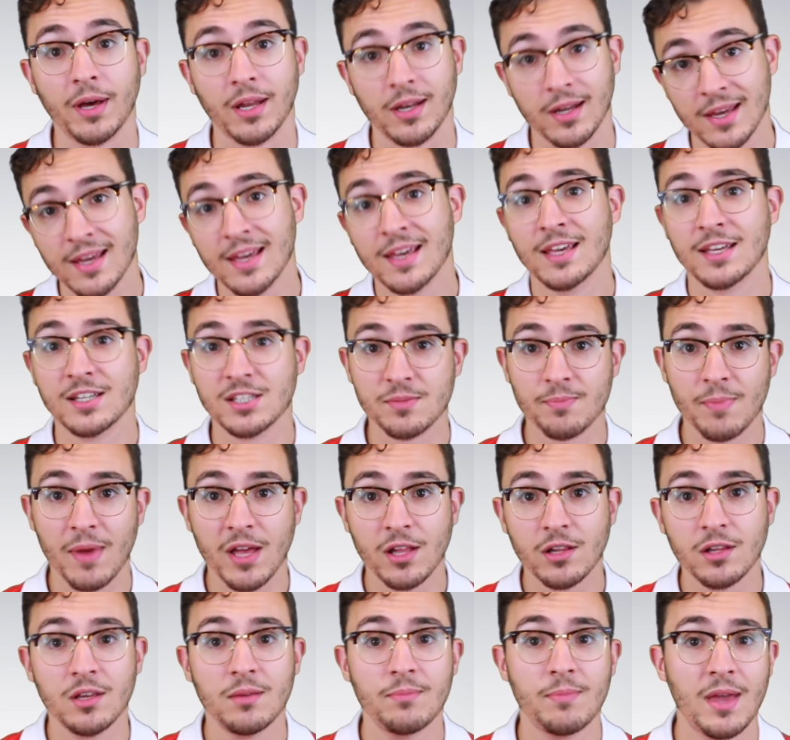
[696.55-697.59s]
but
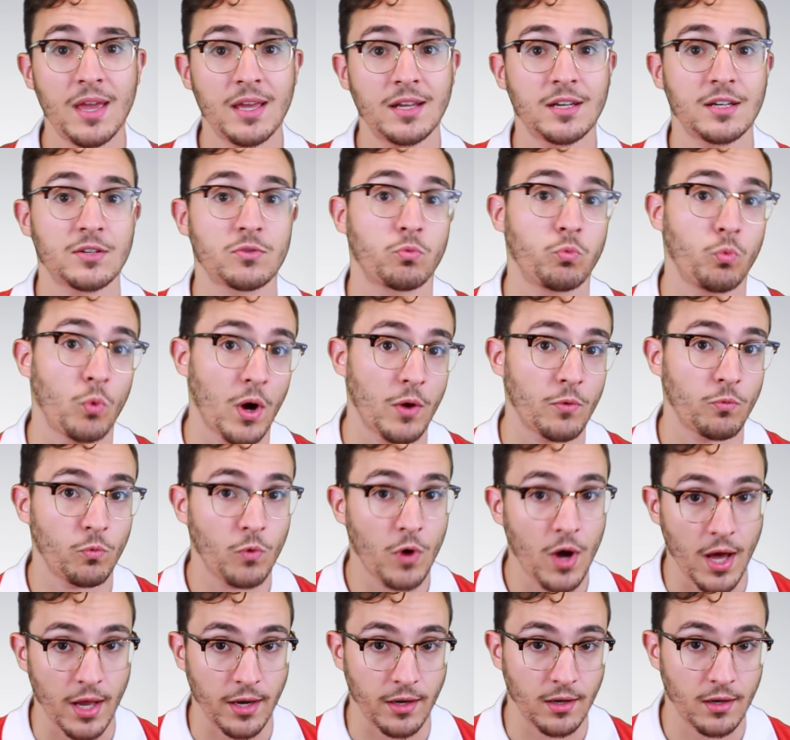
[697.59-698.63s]
Ismaili made it
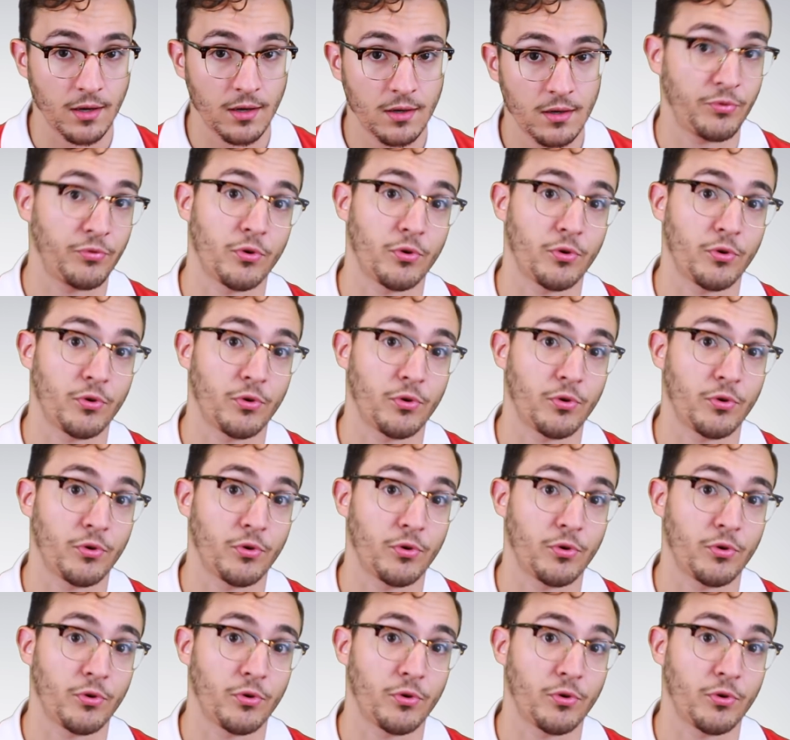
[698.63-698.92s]
1-1.